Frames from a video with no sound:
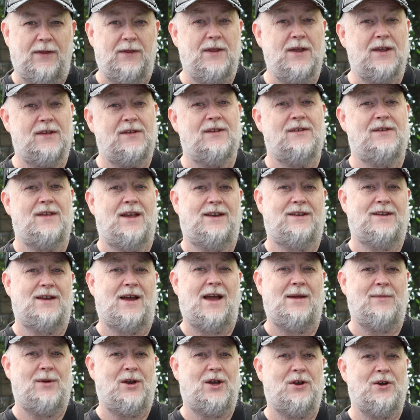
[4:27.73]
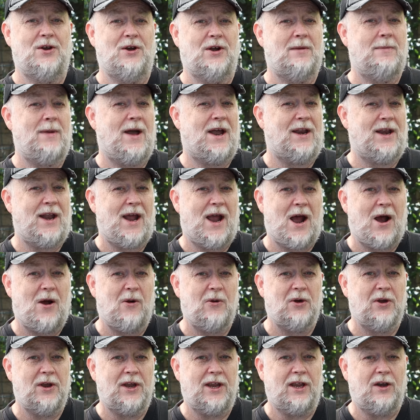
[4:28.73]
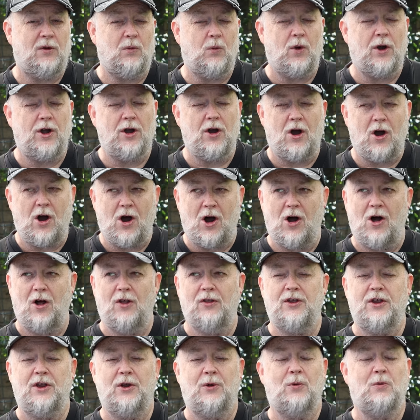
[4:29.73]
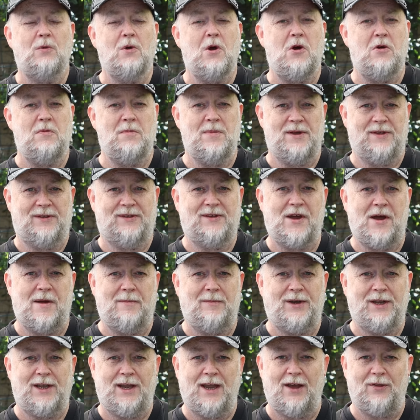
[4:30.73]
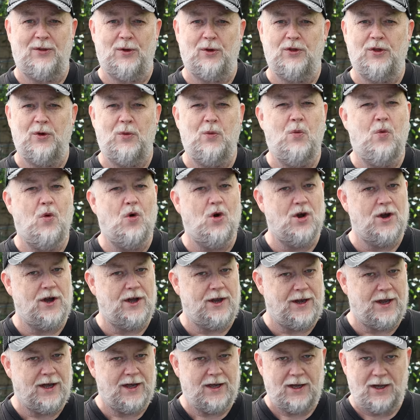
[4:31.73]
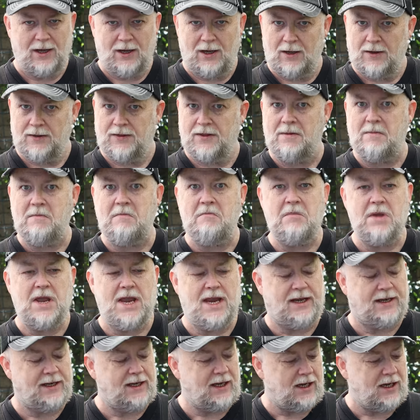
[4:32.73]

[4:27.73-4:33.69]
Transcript: and this is that time in a cook about an hour in when all the aromas come together, the wood, the meat.